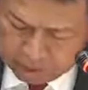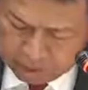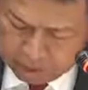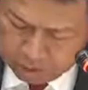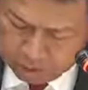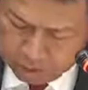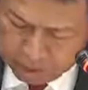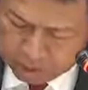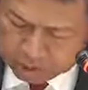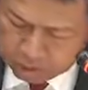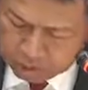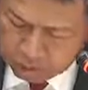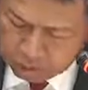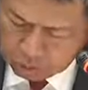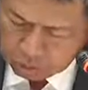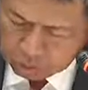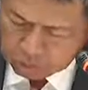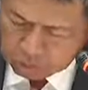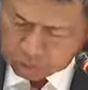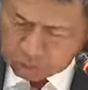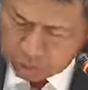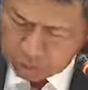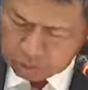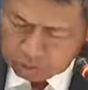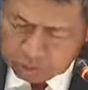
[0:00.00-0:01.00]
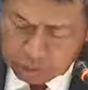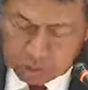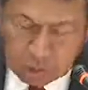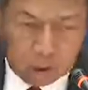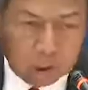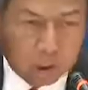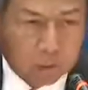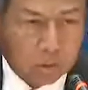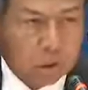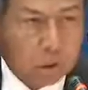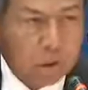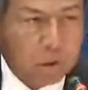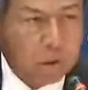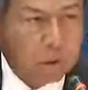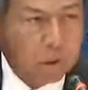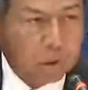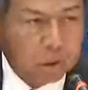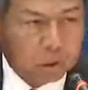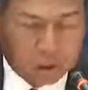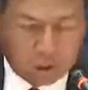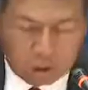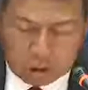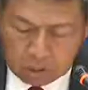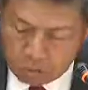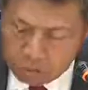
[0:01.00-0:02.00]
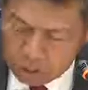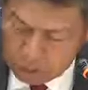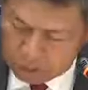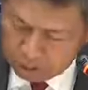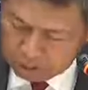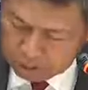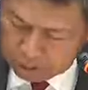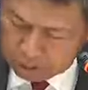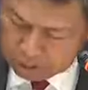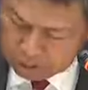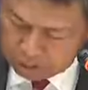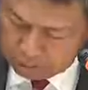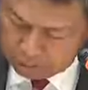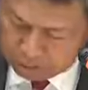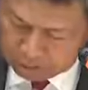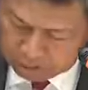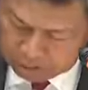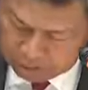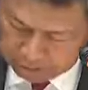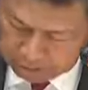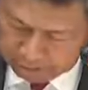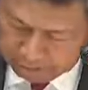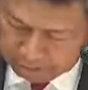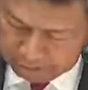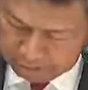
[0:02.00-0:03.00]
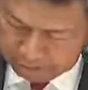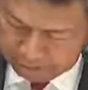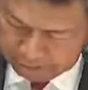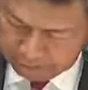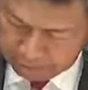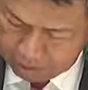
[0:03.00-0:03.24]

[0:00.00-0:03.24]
the UN Security Council Resolution of 1373.